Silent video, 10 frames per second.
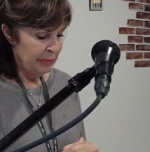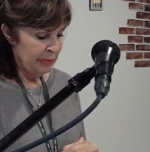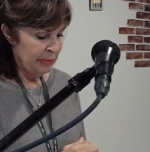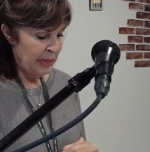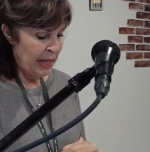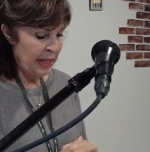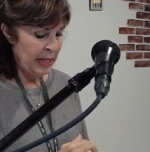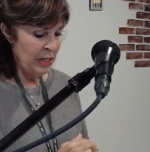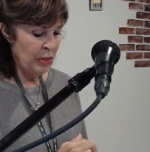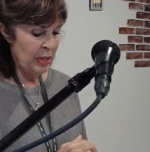And I
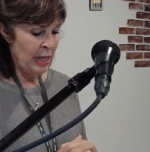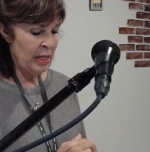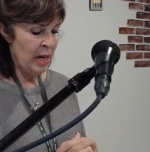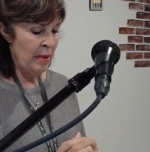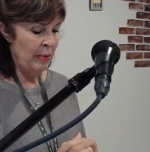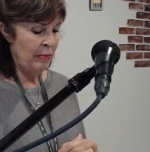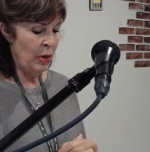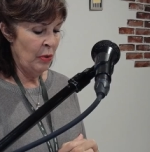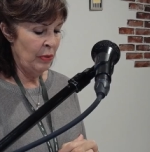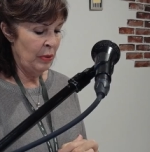think during that time of
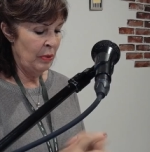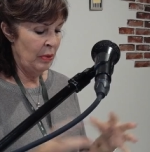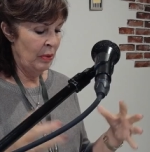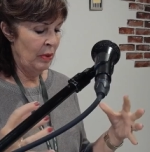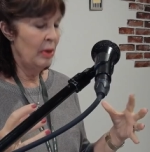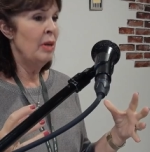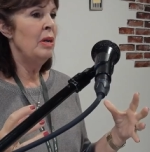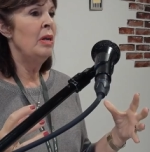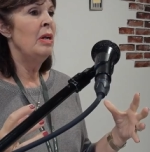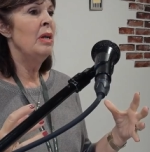COVID,
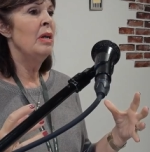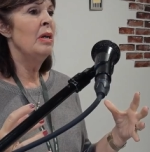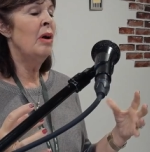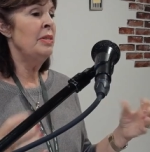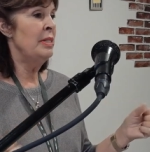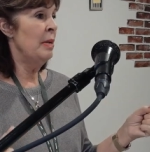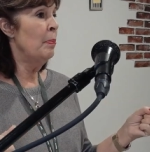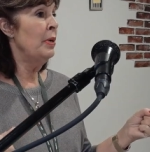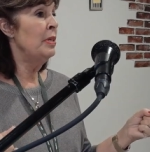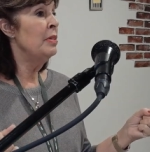God
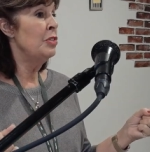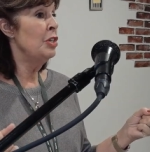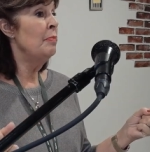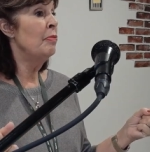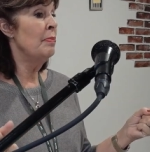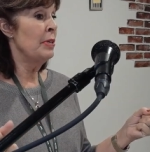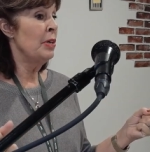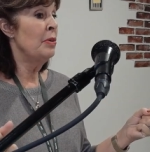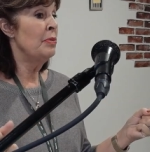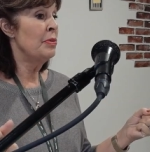separated the sheep from the
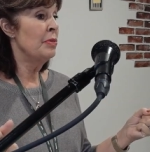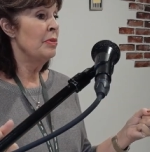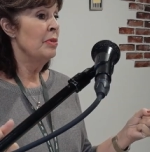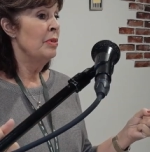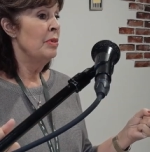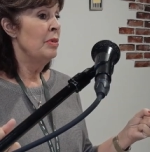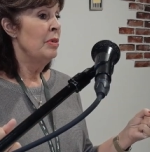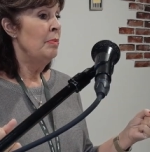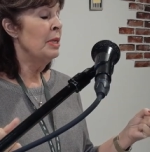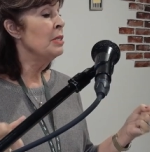goats
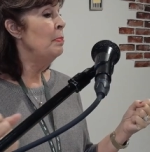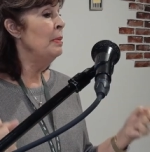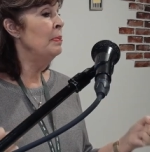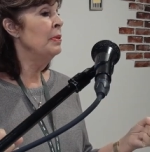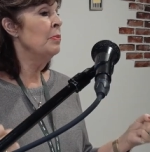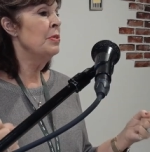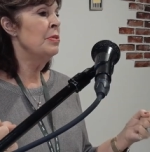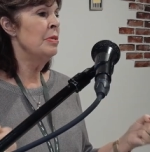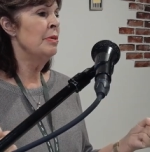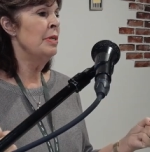because people that were
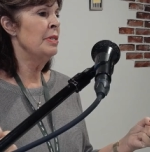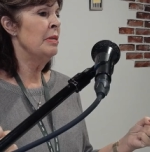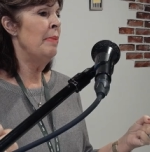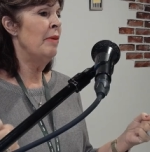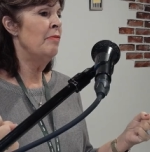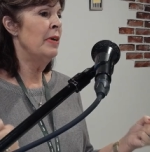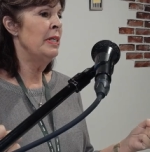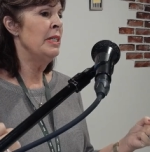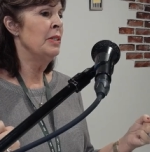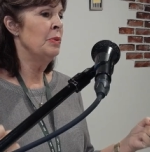serious about
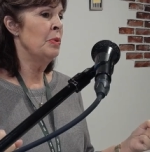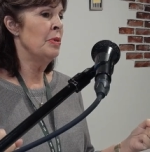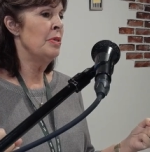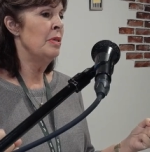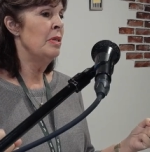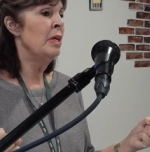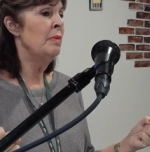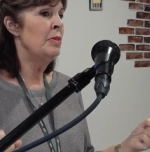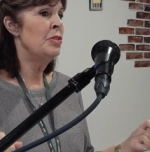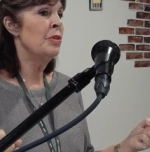finding the Lord mm-hmm.
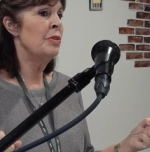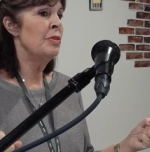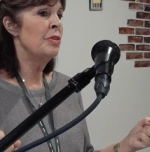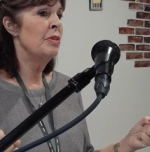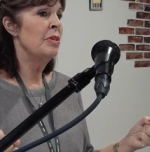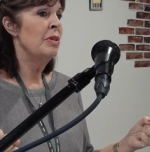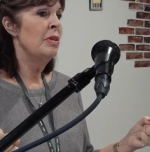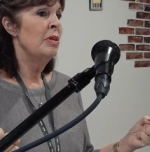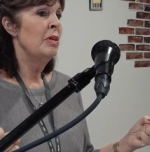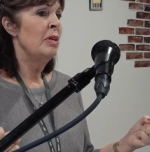came to church.
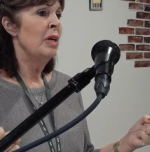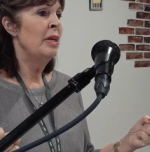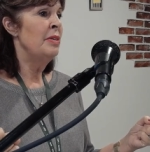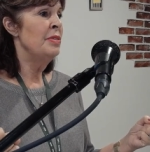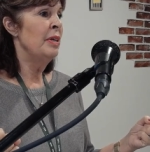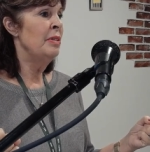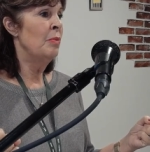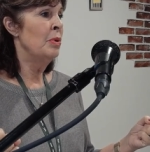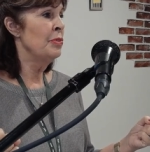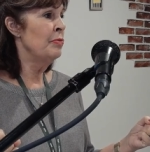And they said, The
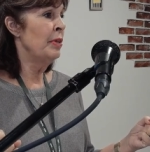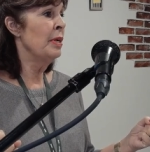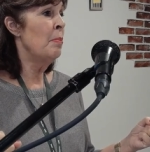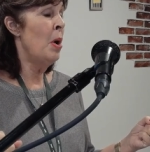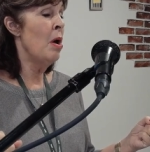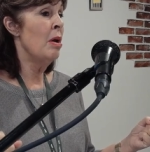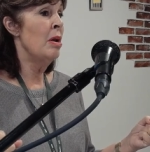world's falling apart.